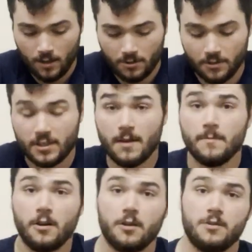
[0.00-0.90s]
So the stepper
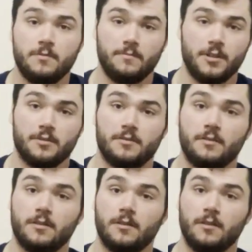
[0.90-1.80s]
motor, just
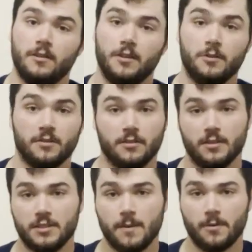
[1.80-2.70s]
using the
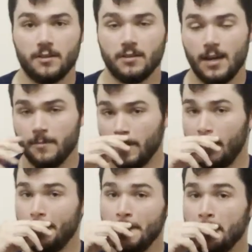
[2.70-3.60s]
Stepper H library,